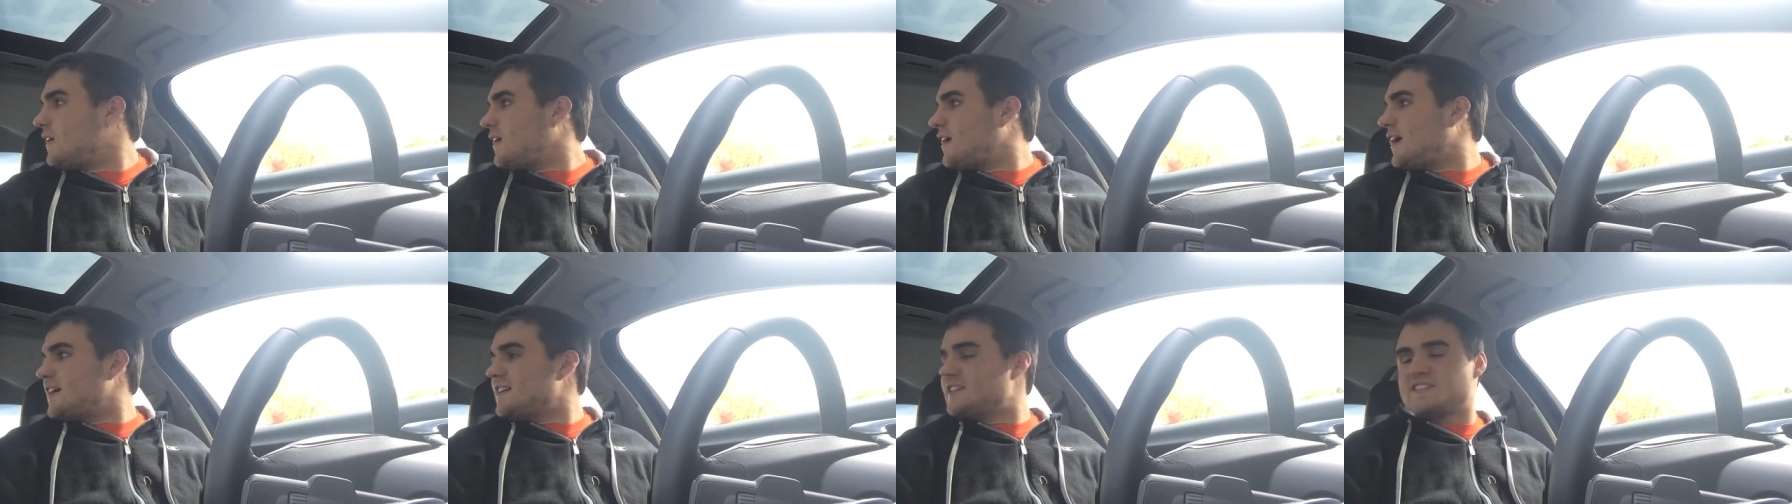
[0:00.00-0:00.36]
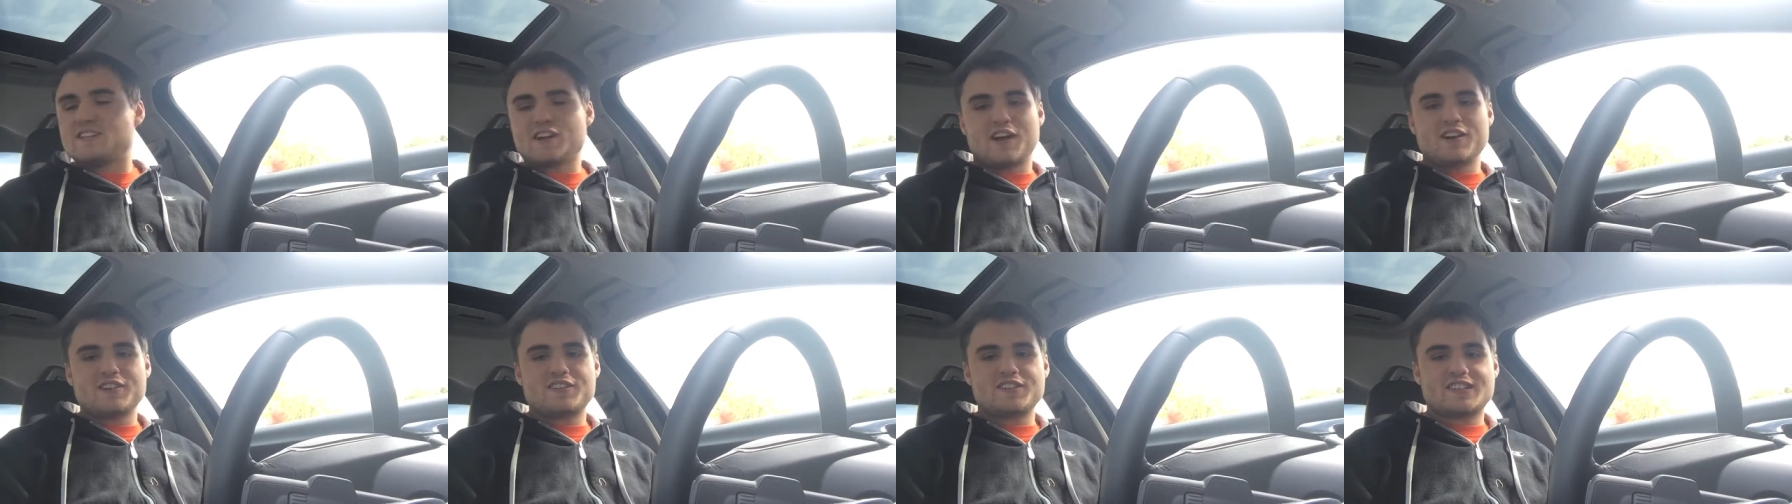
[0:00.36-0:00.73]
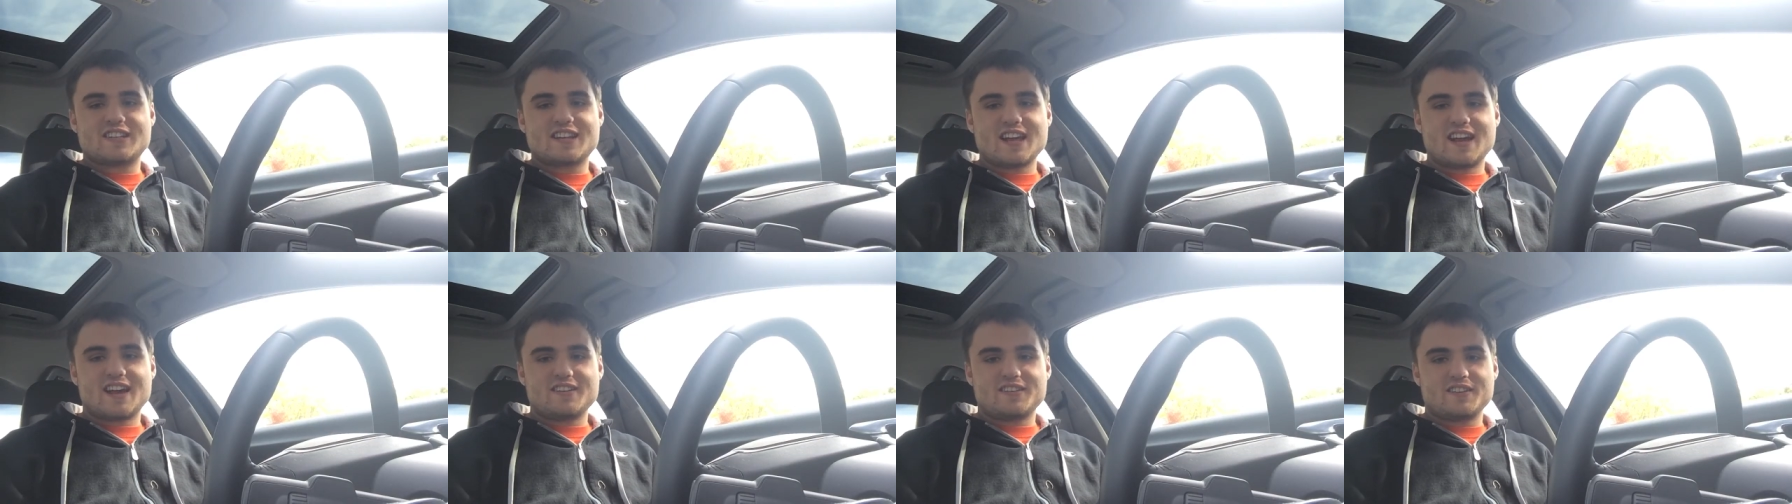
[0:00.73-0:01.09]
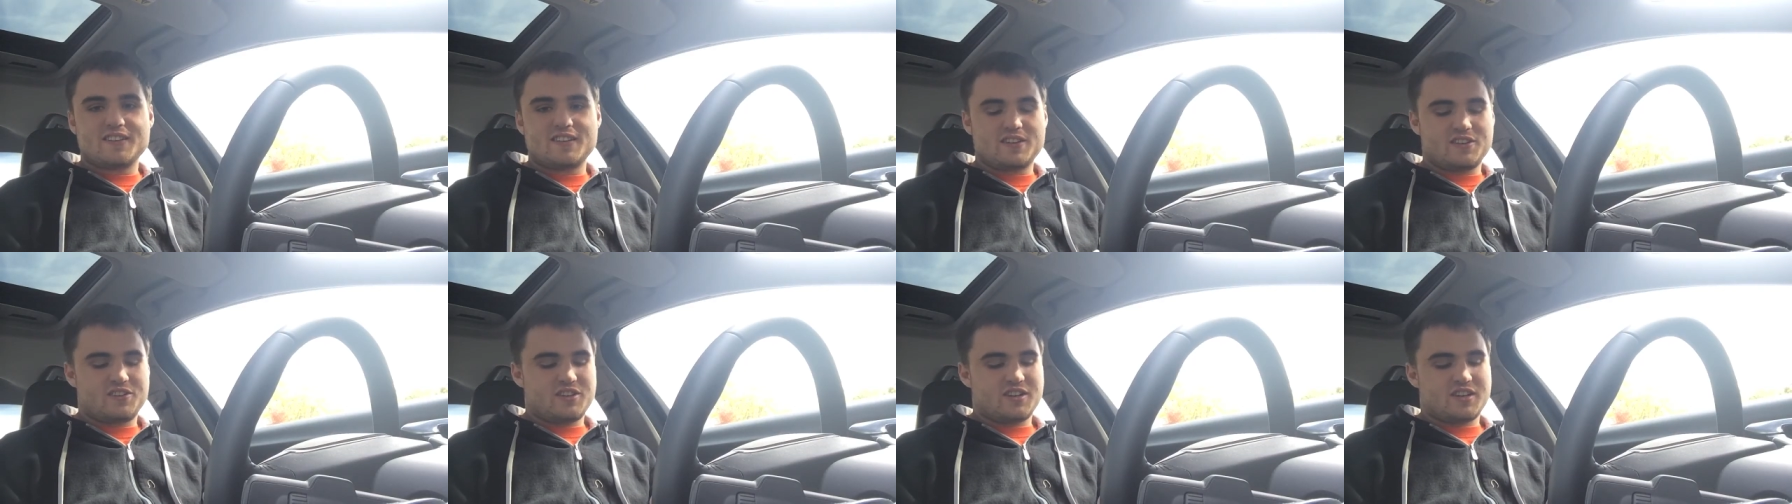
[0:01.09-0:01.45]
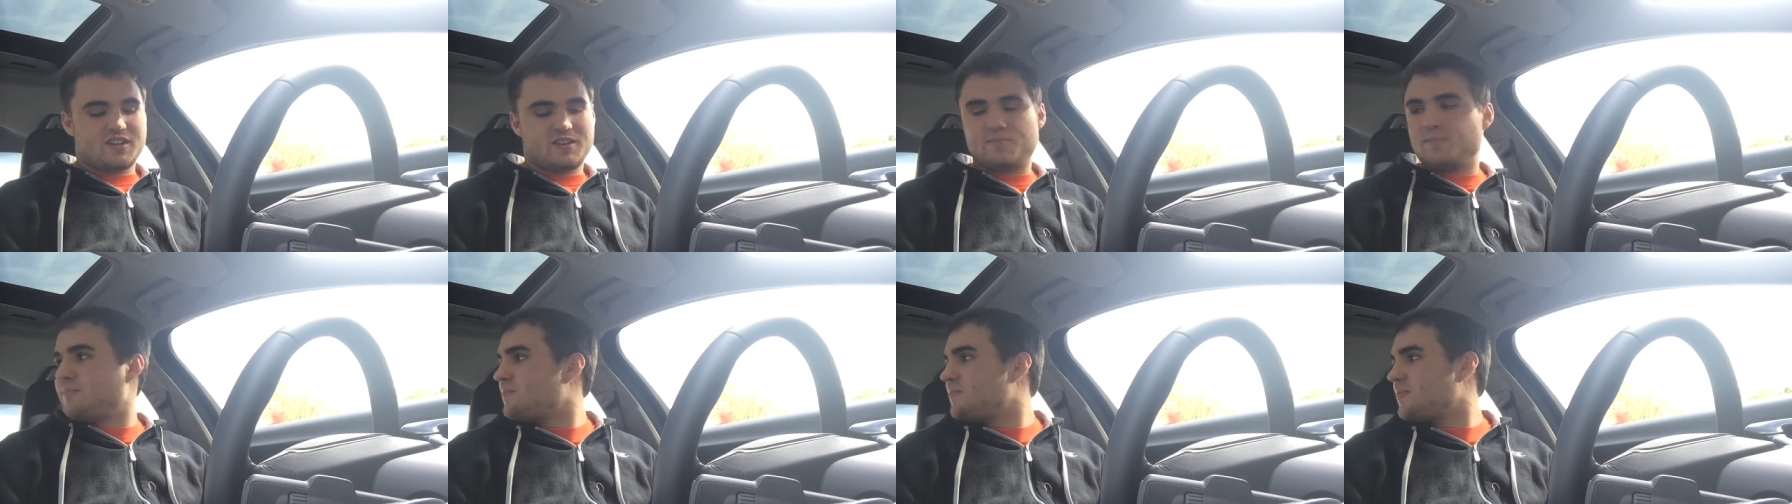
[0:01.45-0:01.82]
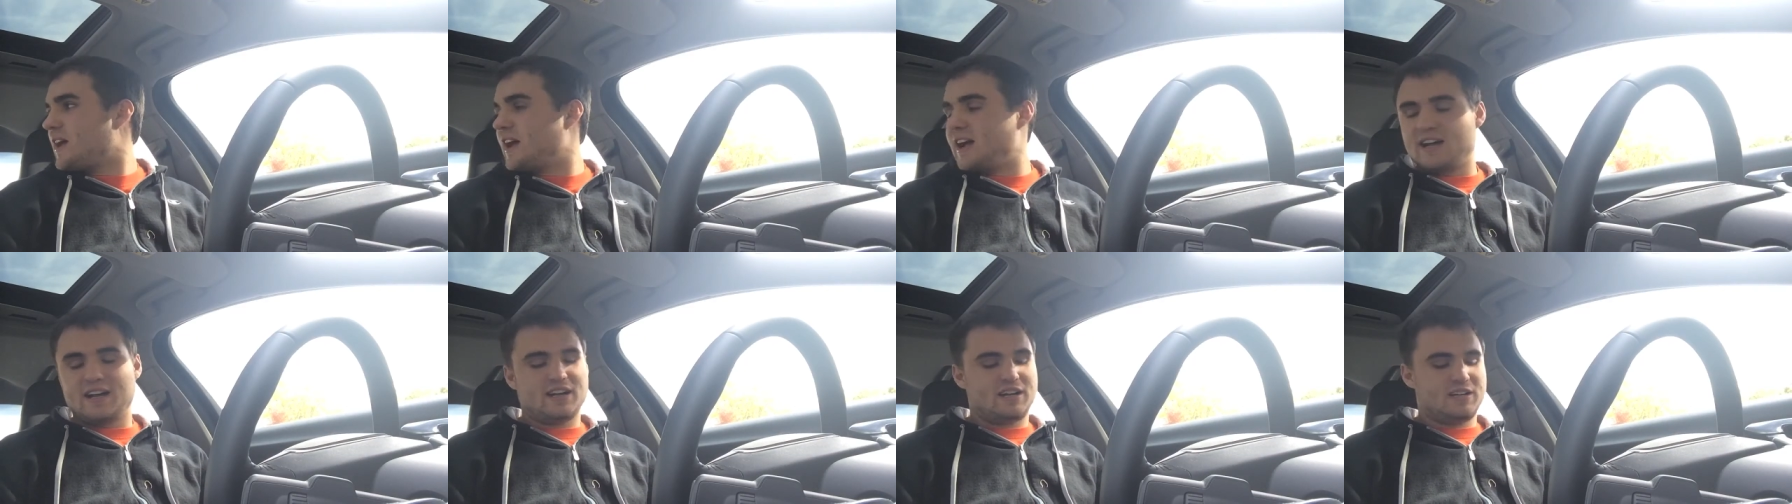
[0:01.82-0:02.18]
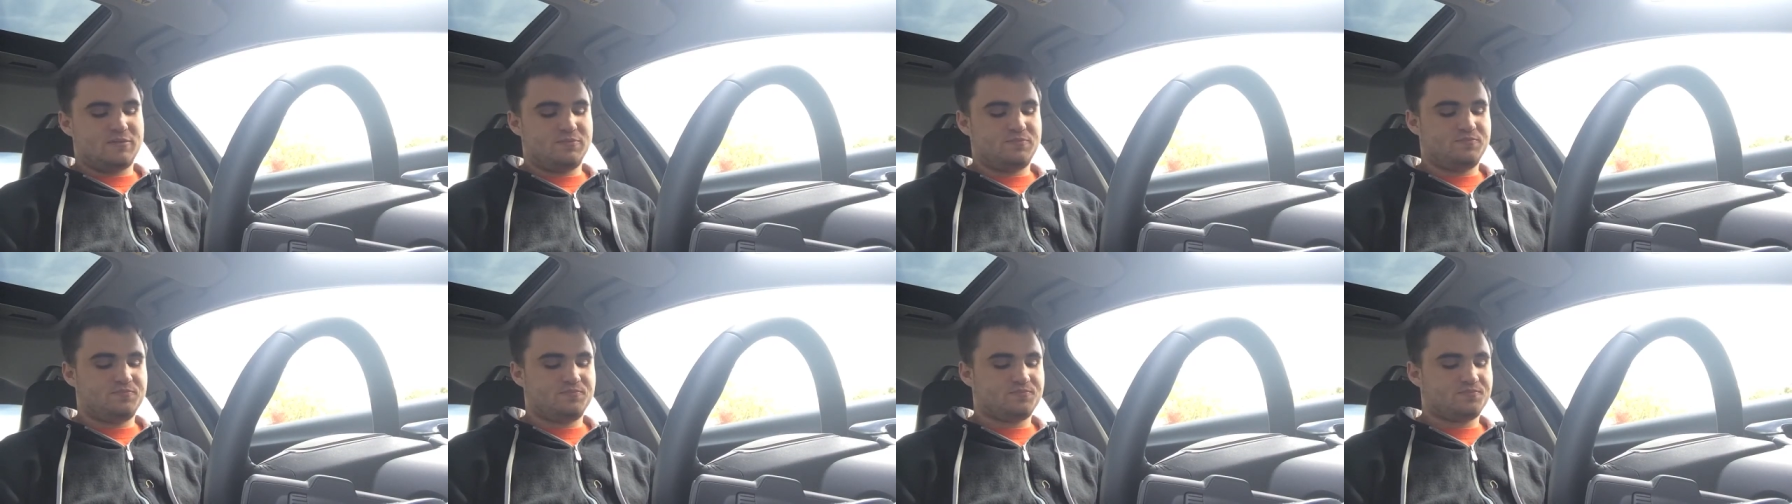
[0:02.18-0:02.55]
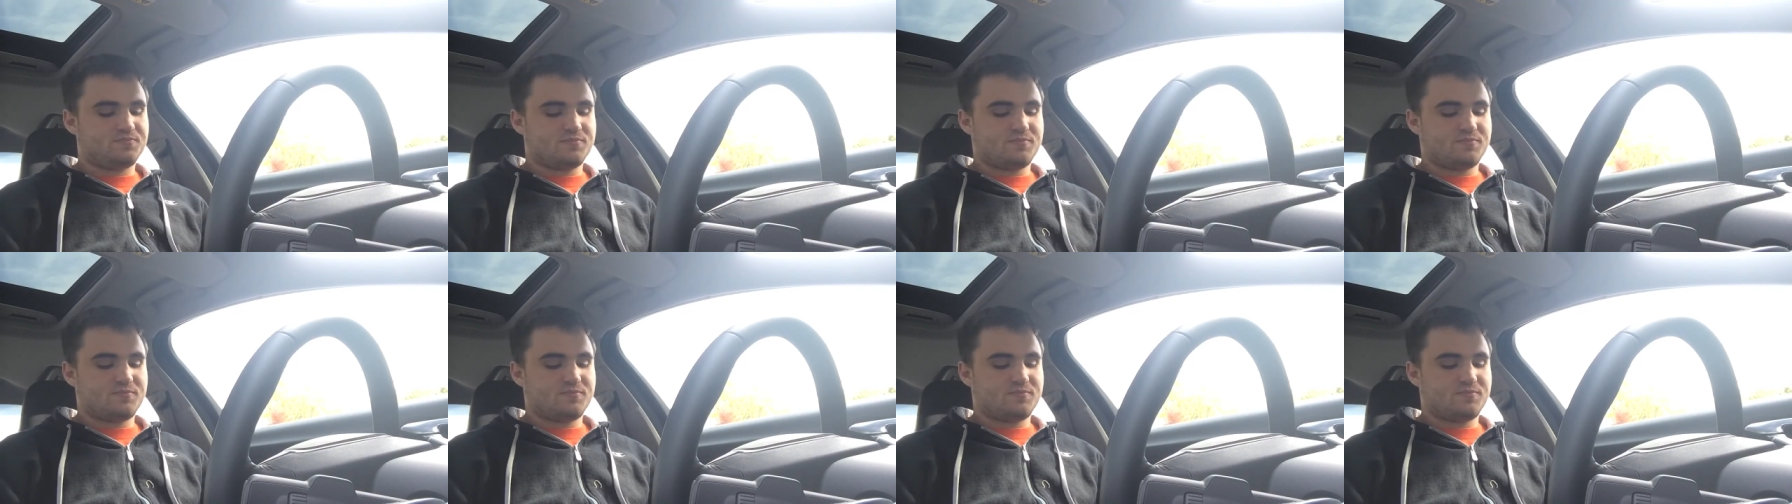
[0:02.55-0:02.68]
All right, so I just got to the gym. Um,